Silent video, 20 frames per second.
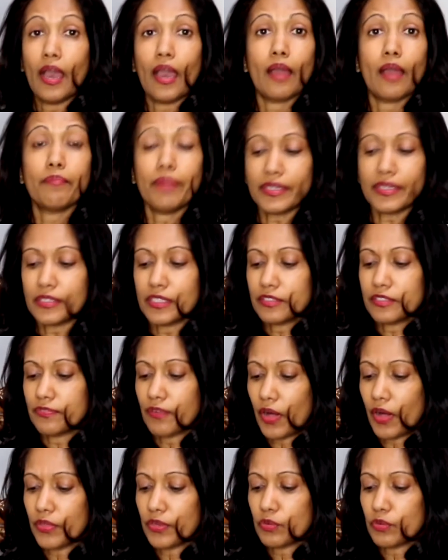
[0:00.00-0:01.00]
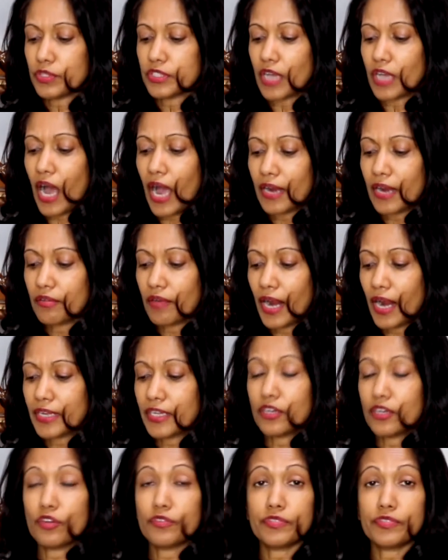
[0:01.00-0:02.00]
Bethany's father was a
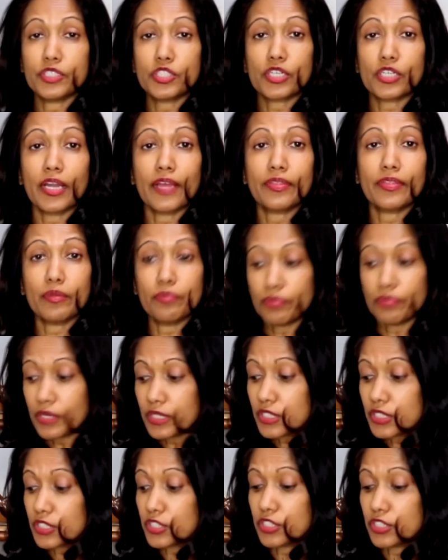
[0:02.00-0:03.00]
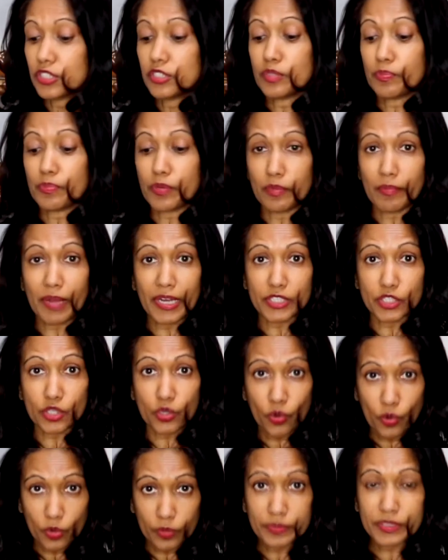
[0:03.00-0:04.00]
high-ranking official at the British Diplomatic
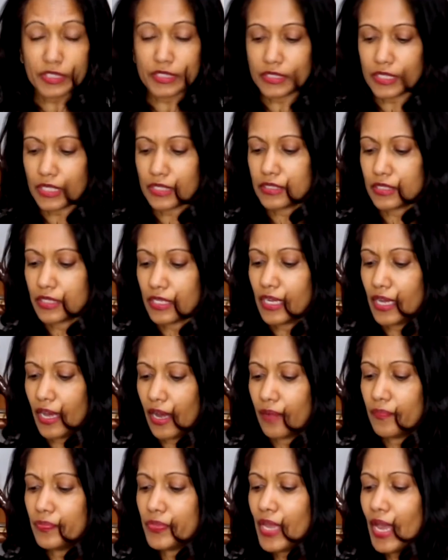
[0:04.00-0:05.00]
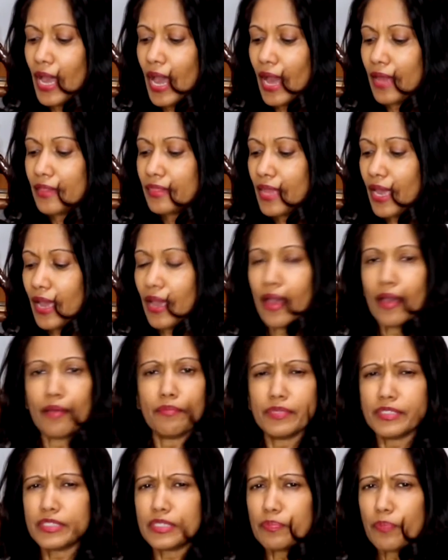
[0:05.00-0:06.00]
Corps in Tanzania, and their
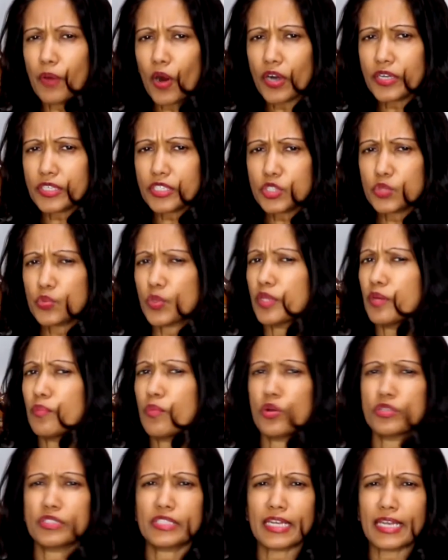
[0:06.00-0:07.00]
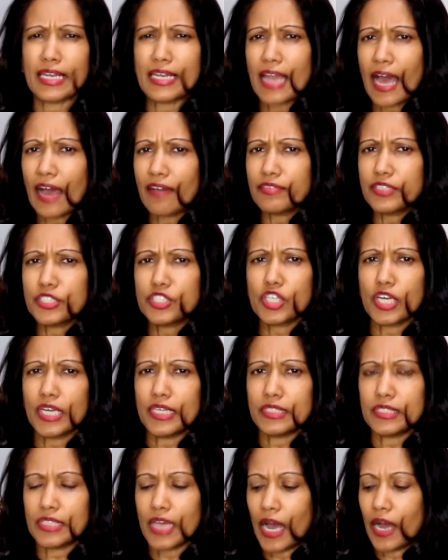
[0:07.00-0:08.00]
embassy parties were the most lavish
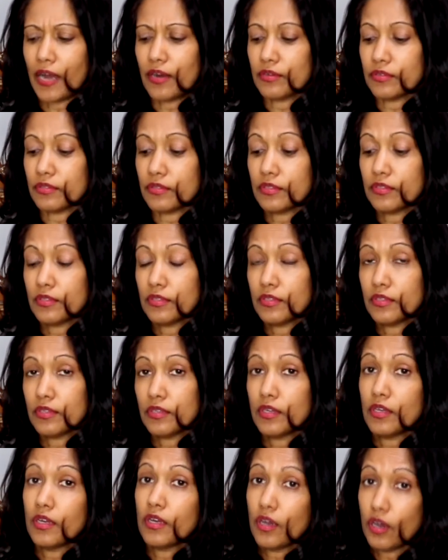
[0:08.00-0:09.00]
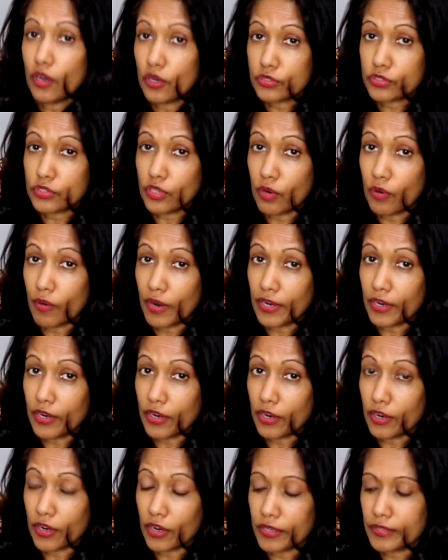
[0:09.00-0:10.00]
in town. "Oh, so I'd
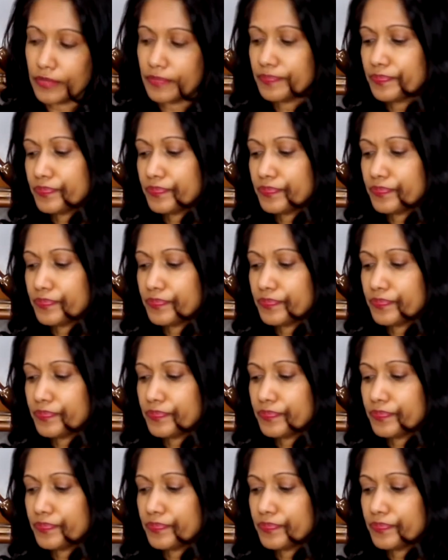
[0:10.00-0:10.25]
heard."